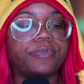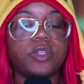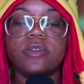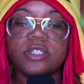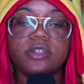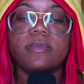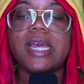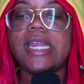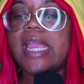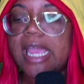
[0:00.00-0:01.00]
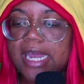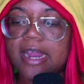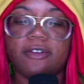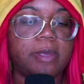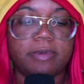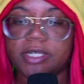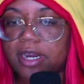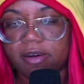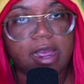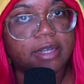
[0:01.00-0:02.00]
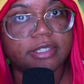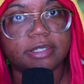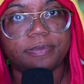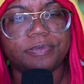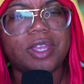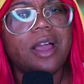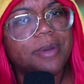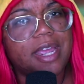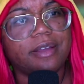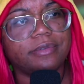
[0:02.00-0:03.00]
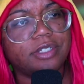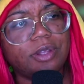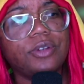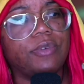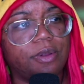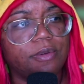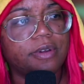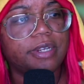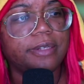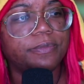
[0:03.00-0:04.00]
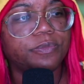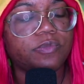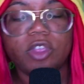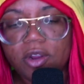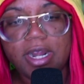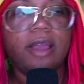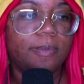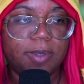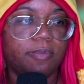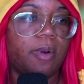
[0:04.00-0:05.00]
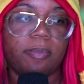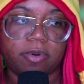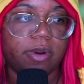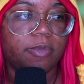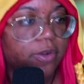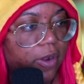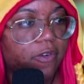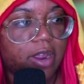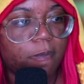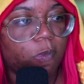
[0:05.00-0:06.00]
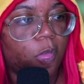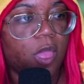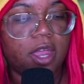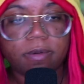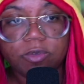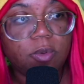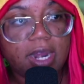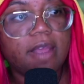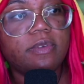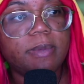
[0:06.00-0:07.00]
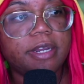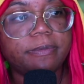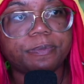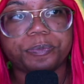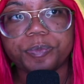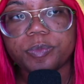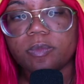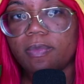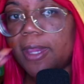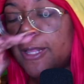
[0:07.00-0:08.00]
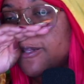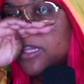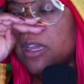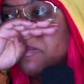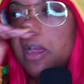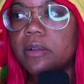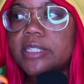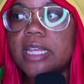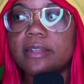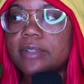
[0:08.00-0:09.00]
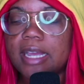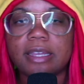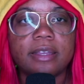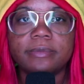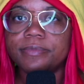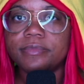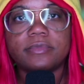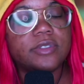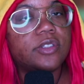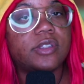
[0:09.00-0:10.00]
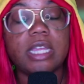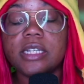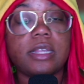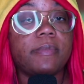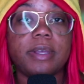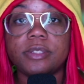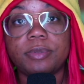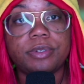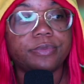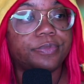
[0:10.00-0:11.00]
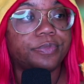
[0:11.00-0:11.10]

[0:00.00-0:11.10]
Don't steal the money and have people terrorized. Calm down. Slow your roll, okay? learn how to proper criminal. All right. You want to have the money? Let him know. Say, like, think of something else, boo.